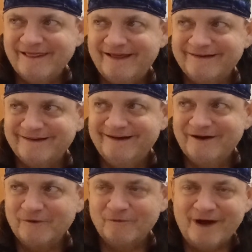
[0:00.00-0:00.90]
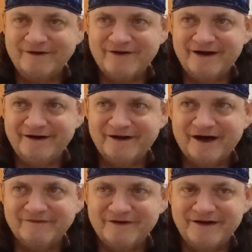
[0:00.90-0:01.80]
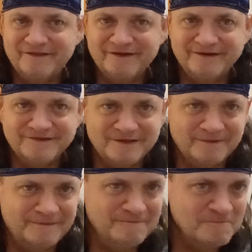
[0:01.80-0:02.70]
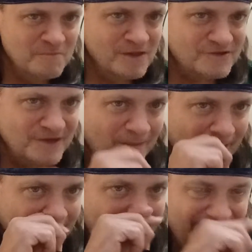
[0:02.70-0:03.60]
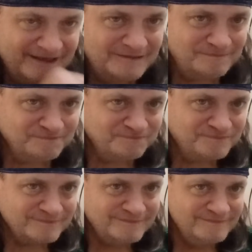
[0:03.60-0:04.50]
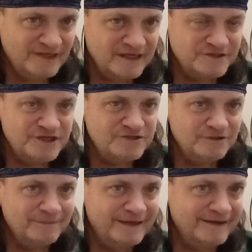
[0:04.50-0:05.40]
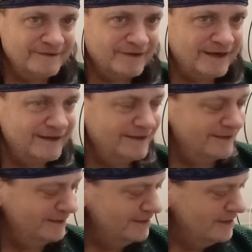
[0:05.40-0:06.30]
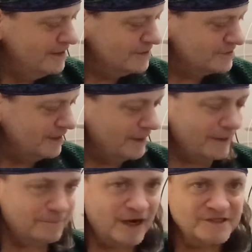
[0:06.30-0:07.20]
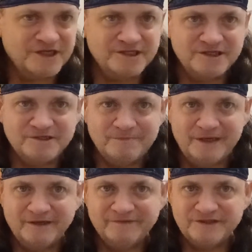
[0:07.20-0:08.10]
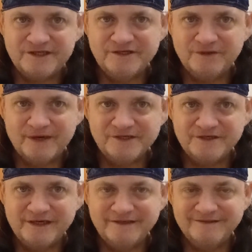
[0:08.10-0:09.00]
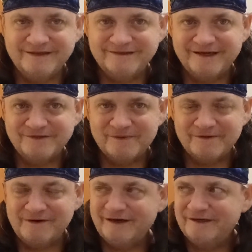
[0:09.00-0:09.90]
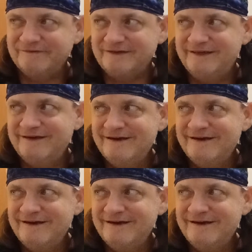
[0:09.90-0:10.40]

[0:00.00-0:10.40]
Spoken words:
that ratifying and codifying thing somewhere like a digital media, right? And processing speed of attenuation that dictates whether or not you have